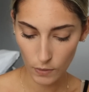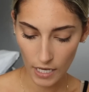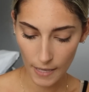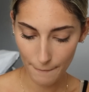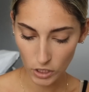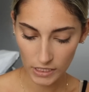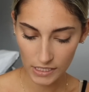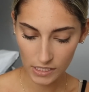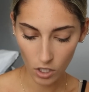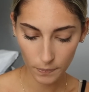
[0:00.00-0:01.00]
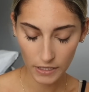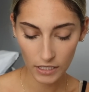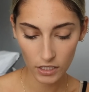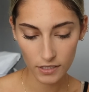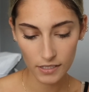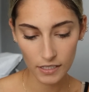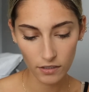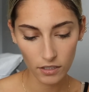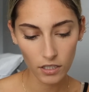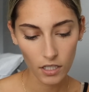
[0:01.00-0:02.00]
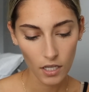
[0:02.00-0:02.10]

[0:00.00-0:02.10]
Way Multi-Sculpting Concealer.